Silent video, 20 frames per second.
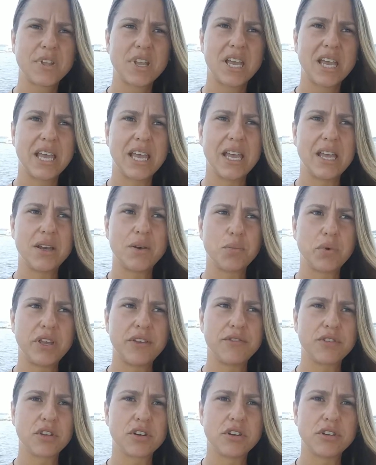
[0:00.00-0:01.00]
and
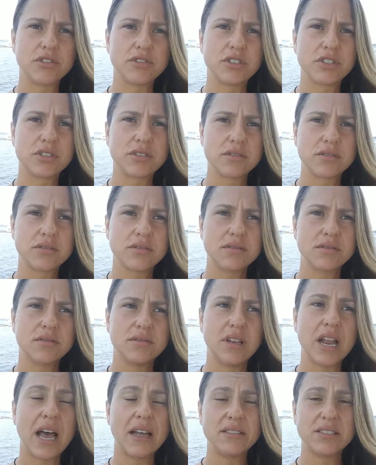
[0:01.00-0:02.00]
we've learned
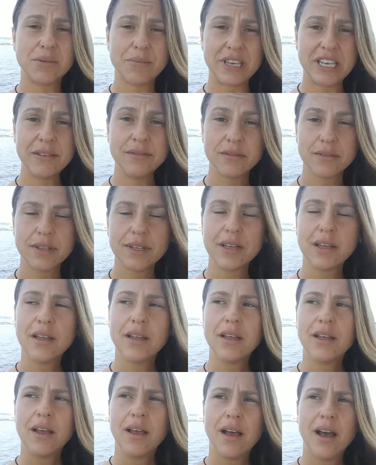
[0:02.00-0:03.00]
not to be.
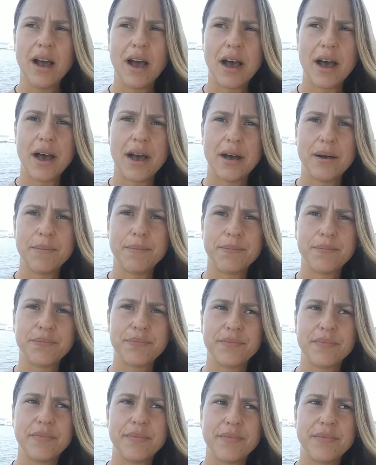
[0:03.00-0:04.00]
Um,
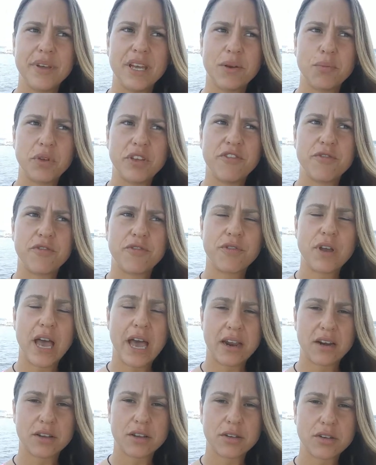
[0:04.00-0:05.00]
and we've
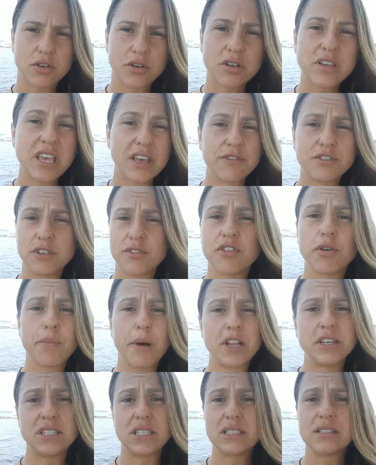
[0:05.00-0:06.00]
had a gift of
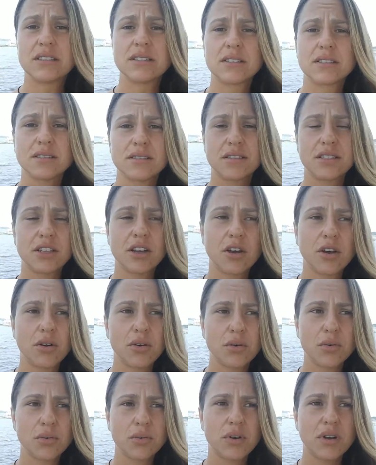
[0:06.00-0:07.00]
abundance.
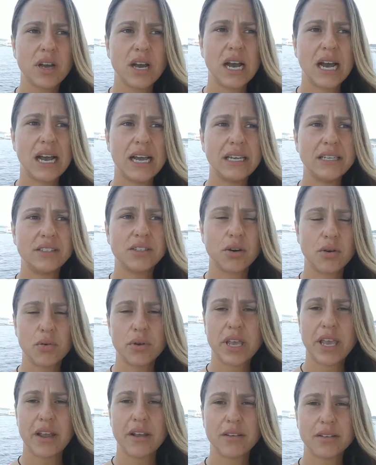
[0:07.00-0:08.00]
So I
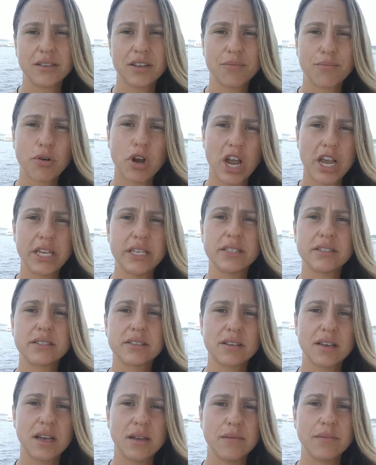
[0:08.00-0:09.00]
don't care the
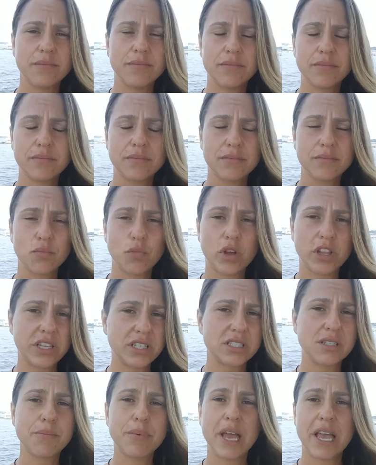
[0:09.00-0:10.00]
price. I'm
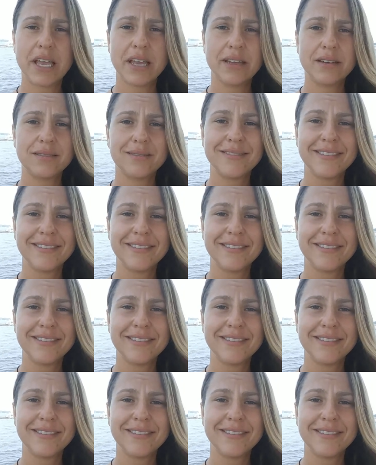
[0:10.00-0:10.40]
willing to pay it